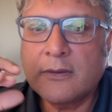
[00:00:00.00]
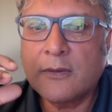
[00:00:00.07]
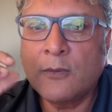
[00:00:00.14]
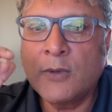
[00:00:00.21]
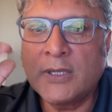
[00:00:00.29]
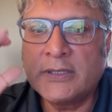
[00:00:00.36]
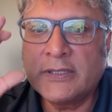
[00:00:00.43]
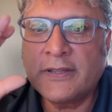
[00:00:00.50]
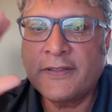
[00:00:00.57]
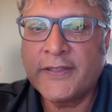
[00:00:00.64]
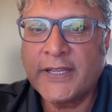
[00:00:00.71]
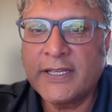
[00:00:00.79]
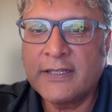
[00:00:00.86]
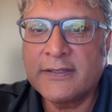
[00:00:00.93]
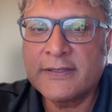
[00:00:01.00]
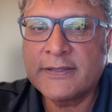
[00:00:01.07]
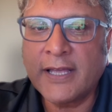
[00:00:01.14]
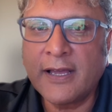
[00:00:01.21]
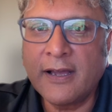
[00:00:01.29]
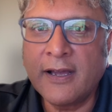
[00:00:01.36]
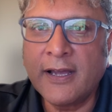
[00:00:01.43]
one of the things
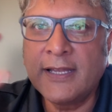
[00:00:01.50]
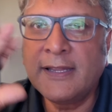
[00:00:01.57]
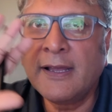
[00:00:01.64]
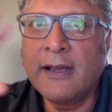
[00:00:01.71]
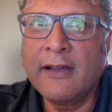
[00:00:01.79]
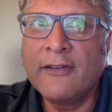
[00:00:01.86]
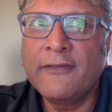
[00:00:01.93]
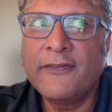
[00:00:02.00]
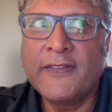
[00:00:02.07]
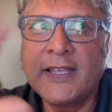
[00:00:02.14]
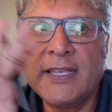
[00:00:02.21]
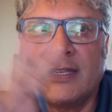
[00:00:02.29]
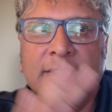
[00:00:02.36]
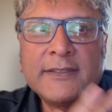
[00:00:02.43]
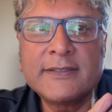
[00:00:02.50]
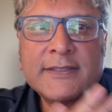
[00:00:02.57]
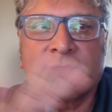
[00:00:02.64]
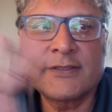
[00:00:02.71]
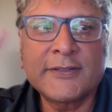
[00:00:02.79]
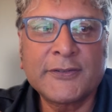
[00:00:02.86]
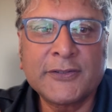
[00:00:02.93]
that I love is
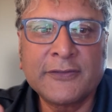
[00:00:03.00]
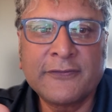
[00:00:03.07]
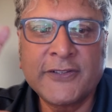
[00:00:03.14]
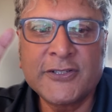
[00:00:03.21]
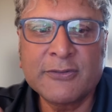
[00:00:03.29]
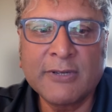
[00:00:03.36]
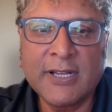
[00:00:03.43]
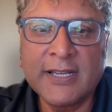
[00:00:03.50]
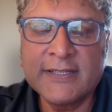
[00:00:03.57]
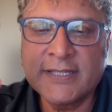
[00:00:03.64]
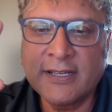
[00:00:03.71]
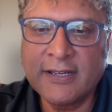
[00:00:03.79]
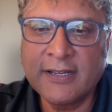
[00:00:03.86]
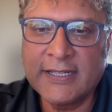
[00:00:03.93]
sort of visualizing